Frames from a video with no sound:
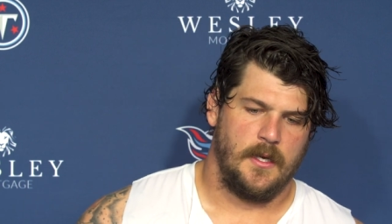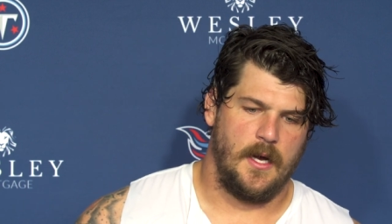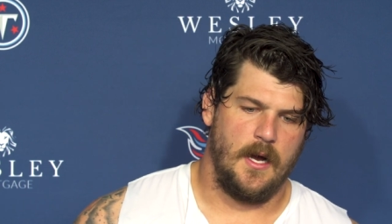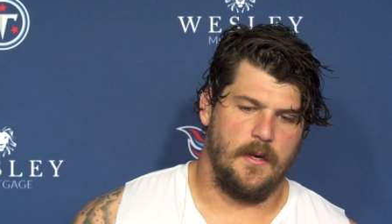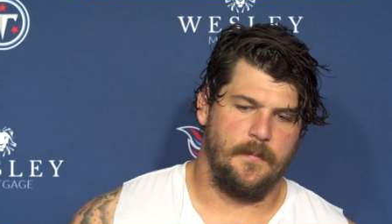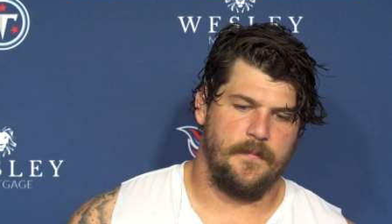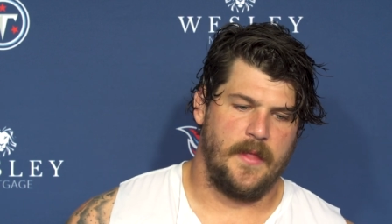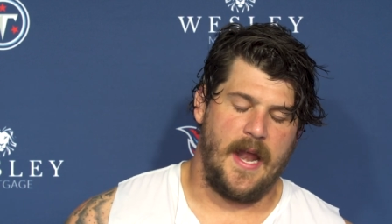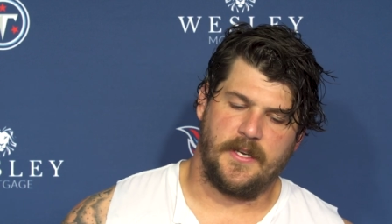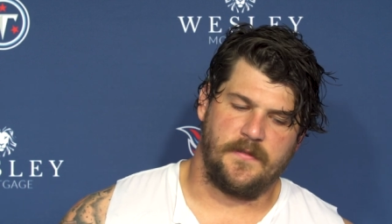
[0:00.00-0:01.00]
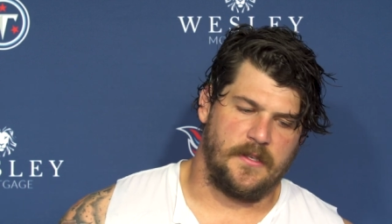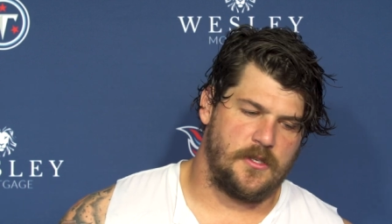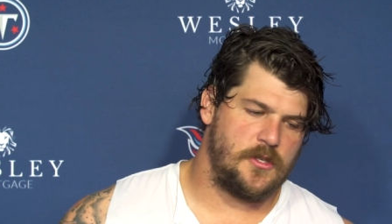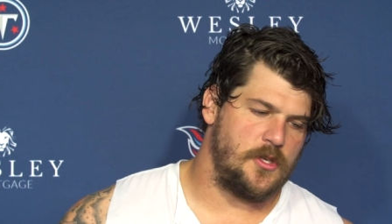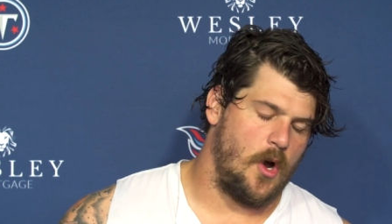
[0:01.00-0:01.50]
And I just felt
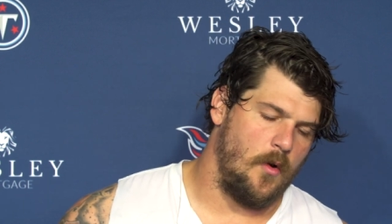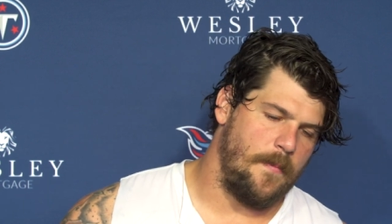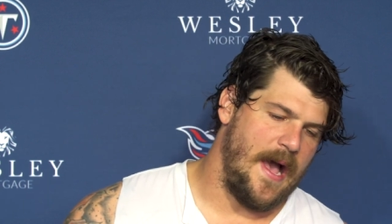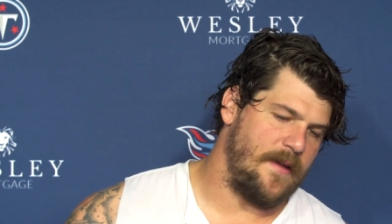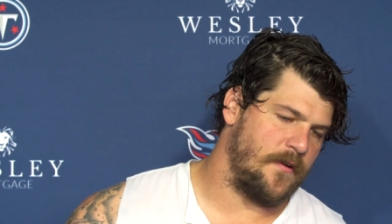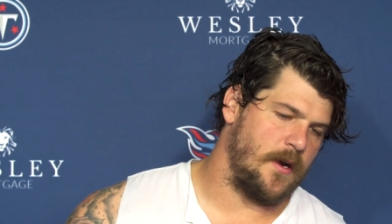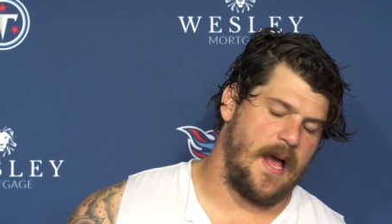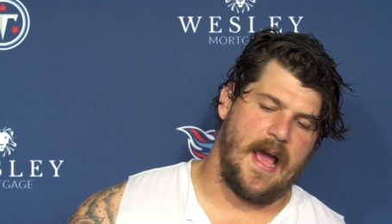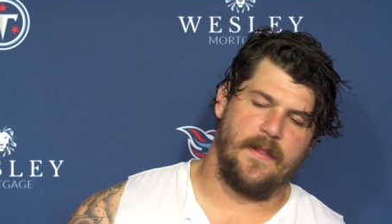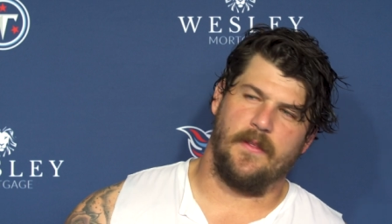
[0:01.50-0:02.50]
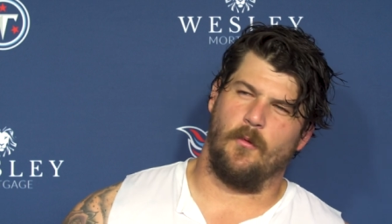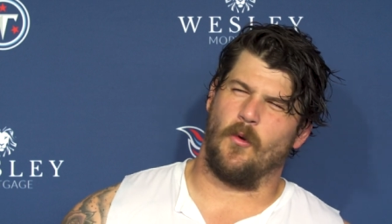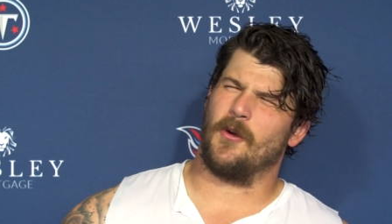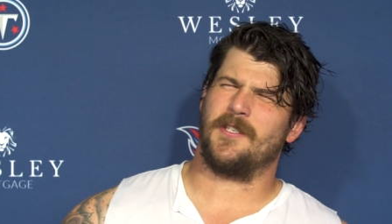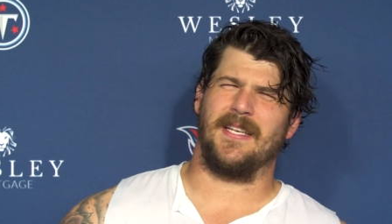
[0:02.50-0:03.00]
so bad for her, and I had the
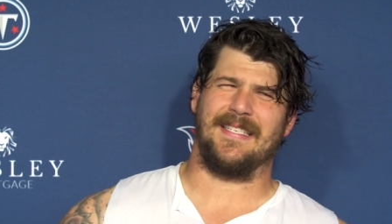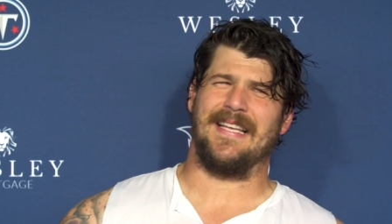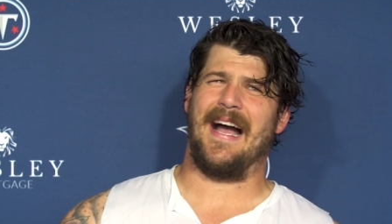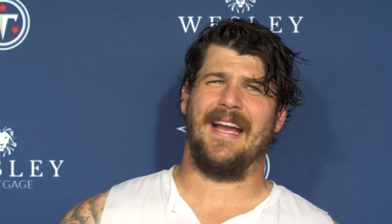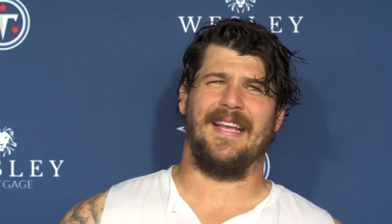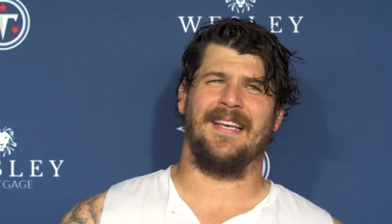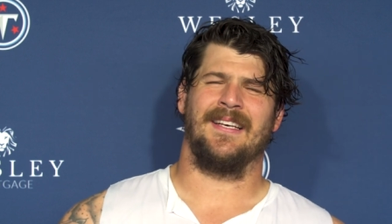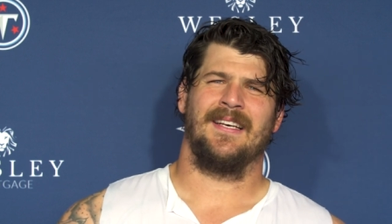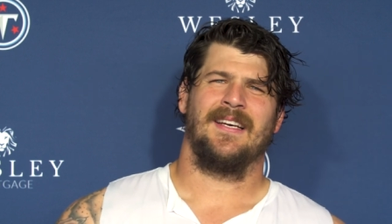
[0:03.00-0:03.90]
worst anxiety